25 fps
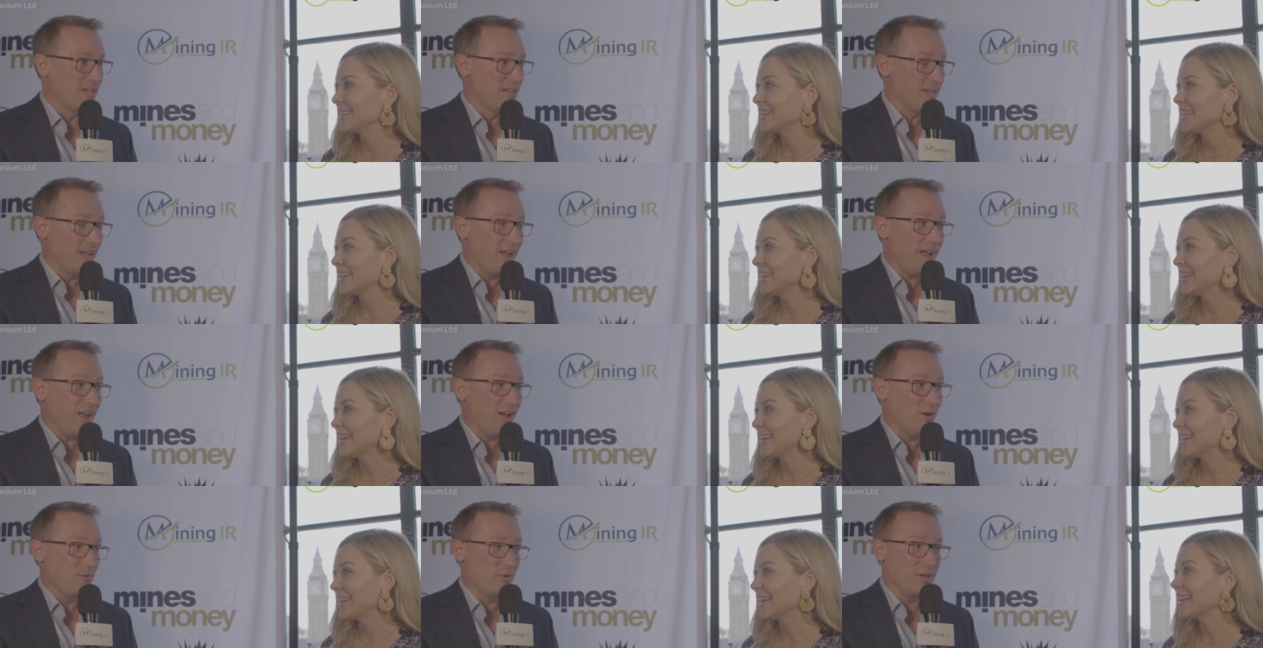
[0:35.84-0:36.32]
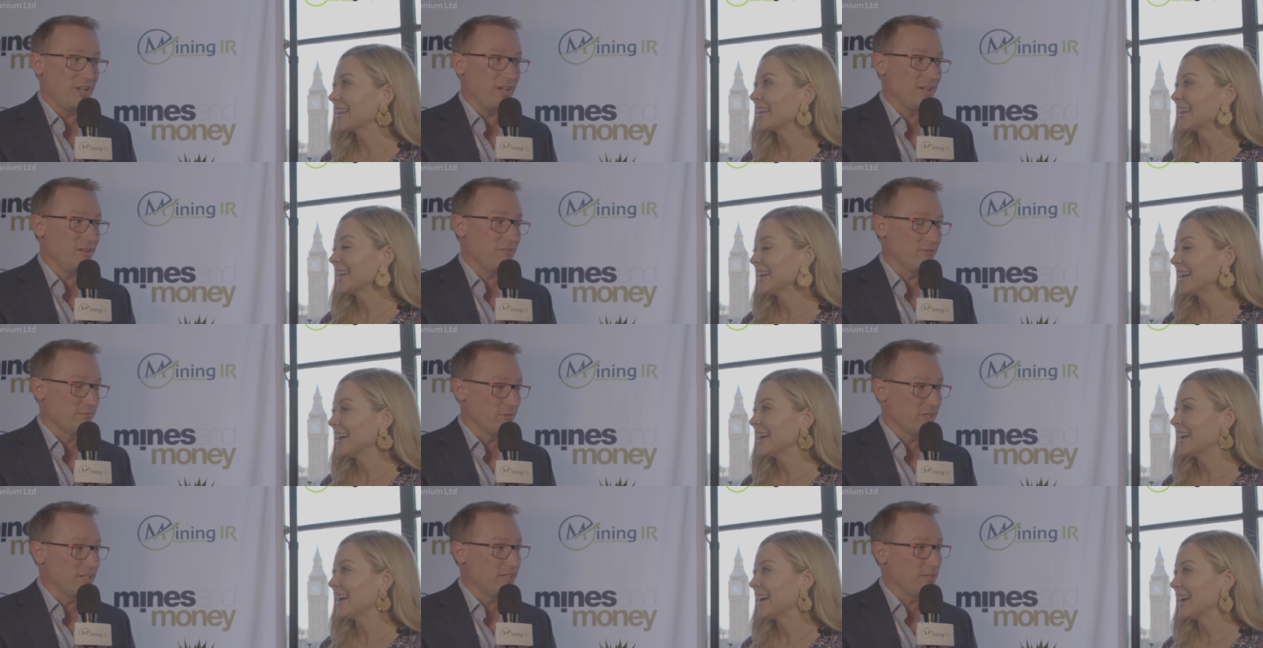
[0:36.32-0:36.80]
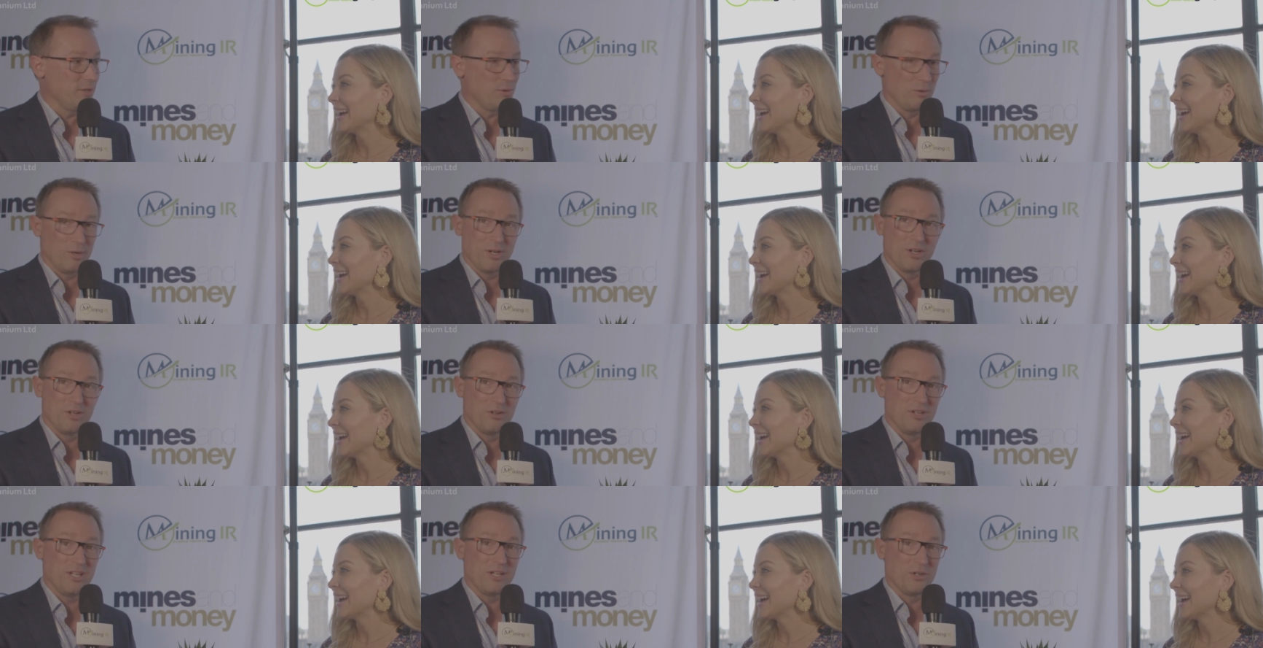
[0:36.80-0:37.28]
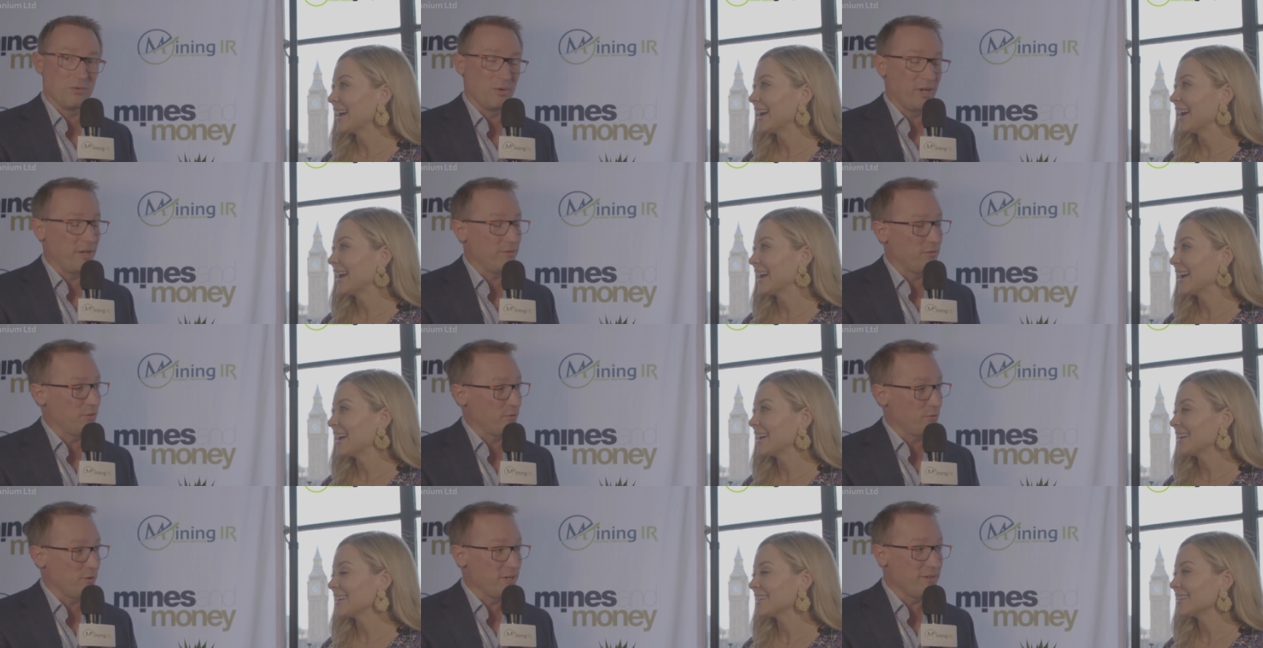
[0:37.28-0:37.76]
Speaker 1: Yeah, we really were unique. We
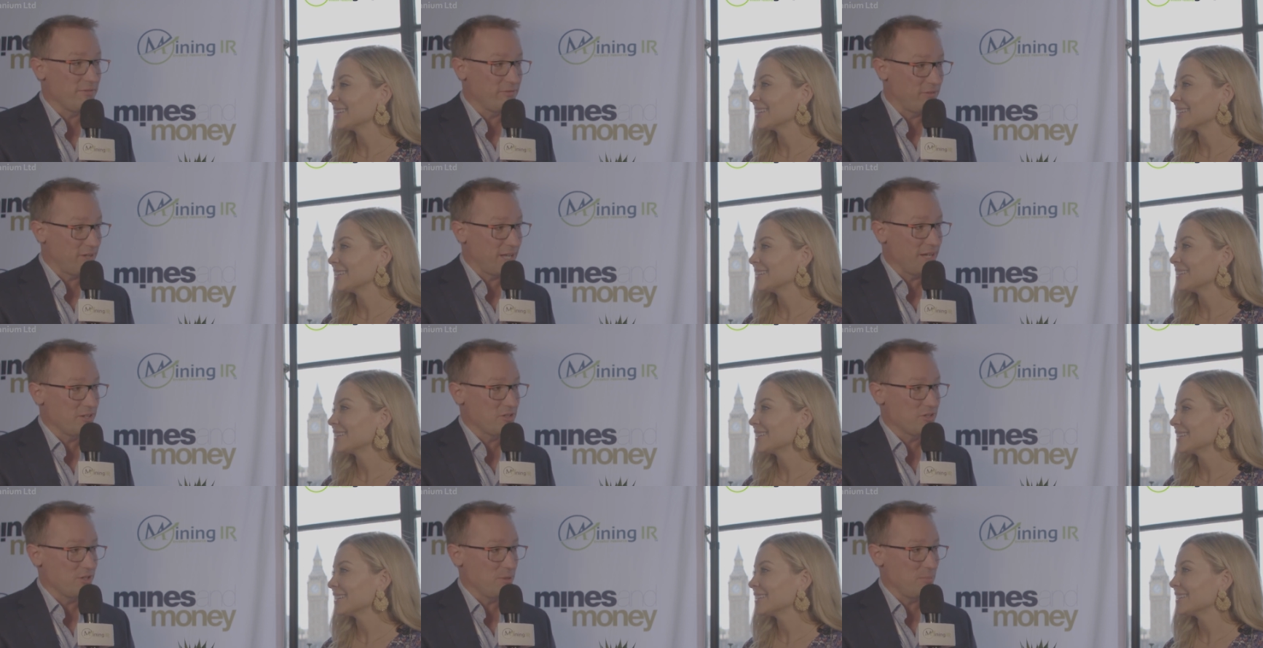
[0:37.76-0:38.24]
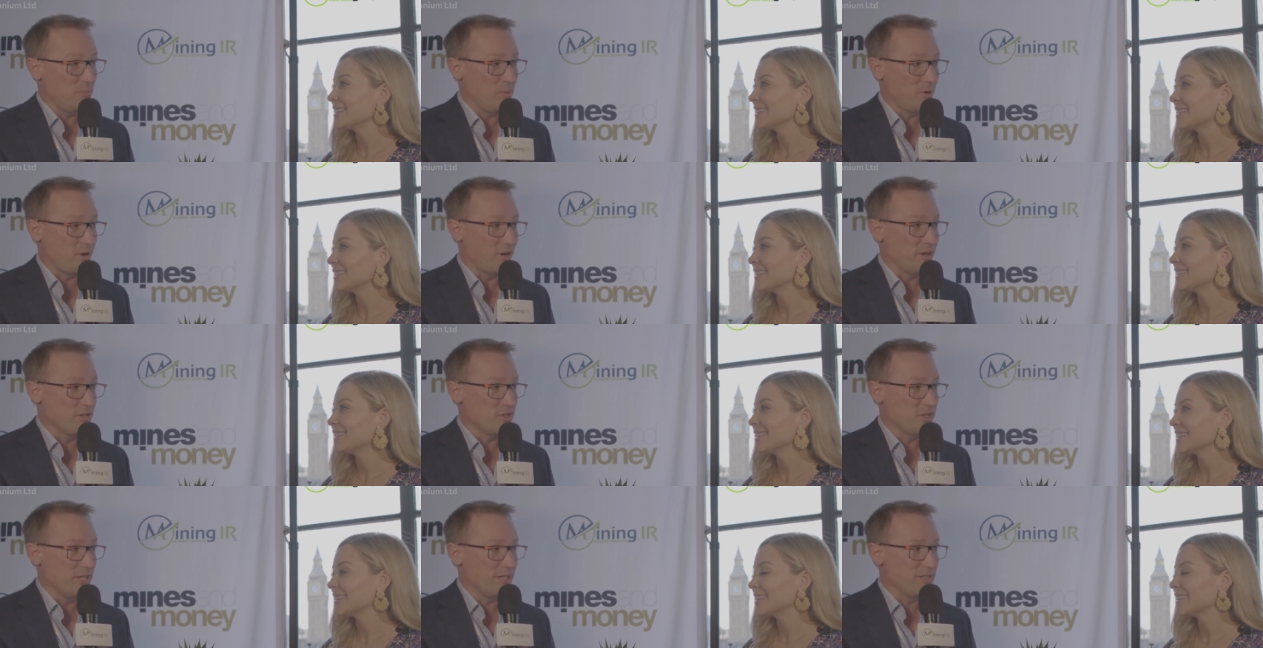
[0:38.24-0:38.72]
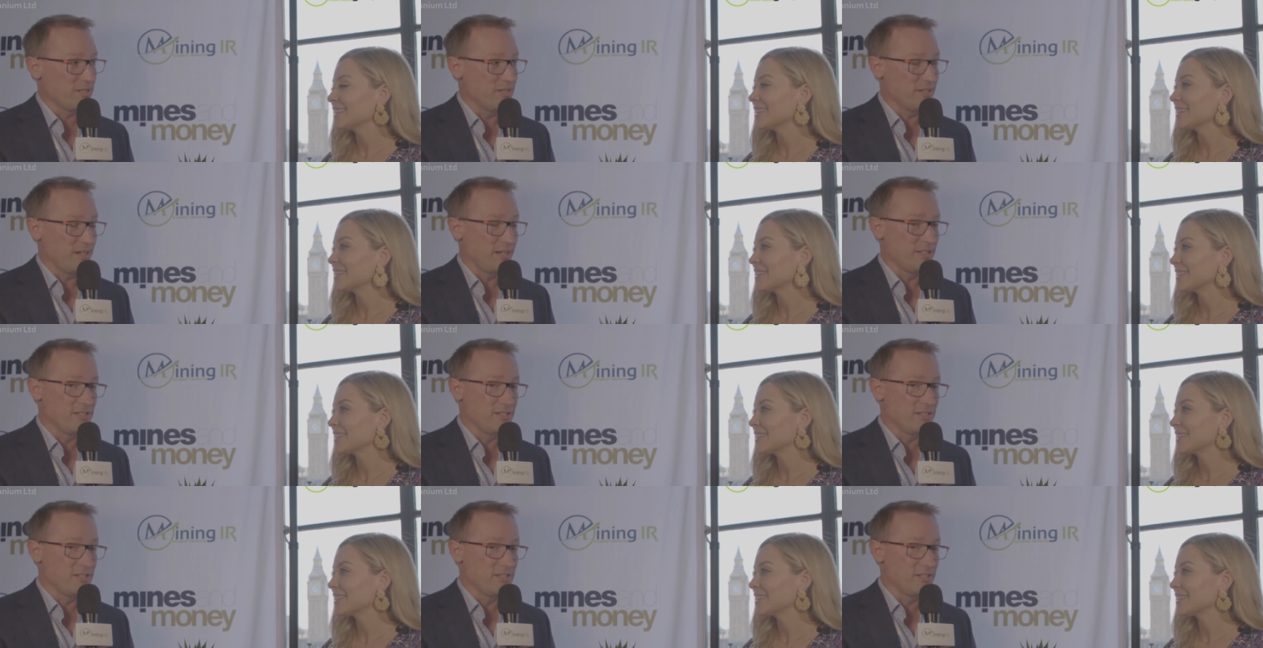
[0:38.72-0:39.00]
have three flagship projects,